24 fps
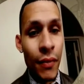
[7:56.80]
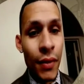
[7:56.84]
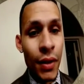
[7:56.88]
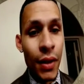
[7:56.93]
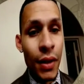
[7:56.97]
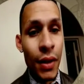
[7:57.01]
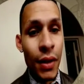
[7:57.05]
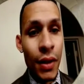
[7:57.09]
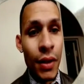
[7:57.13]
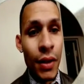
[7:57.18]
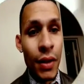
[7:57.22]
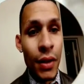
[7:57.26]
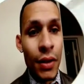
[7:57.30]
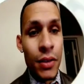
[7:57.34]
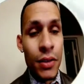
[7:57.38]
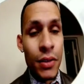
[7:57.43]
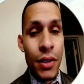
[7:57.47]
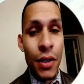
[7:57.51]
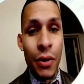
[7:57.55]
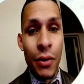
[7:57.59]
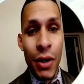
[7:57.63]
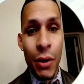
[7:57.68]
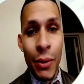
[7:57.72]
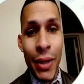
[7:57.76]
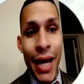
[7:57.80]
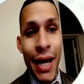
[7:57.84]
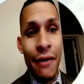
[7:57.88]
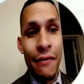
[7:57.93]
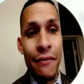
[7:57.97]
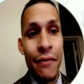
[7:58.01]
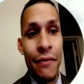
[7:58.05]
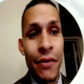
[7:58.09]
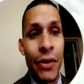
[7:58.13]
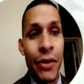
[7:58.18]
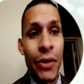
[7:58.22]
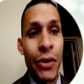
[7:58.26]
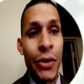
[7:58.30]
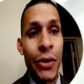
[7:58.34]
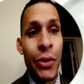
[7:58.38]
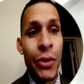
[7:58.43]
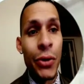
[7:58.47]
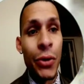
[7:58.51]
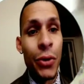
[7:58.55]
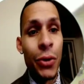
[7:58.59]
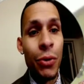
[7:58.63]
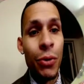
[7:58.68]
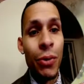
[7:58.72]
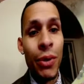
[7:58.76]
So here we have Noob
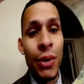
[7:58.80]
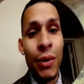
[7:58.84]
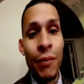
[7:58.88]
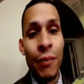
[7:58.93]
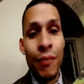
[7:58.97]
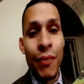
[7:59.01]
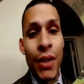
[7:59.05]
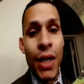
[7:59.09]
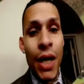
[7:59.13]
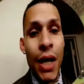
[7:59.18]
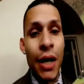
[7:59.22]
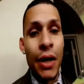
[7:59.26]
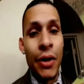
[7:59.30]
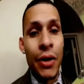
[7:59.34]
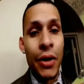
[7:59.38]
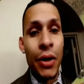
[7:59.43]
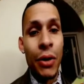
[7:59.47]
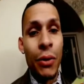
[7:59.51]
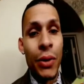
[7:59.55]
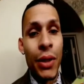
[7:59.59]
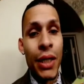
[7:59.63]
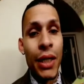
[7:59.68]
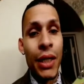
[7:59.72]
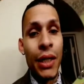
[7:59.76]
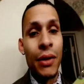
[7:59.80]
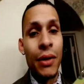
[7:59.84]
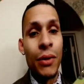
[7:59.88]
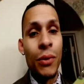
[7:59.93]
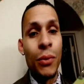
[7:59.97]
going in with a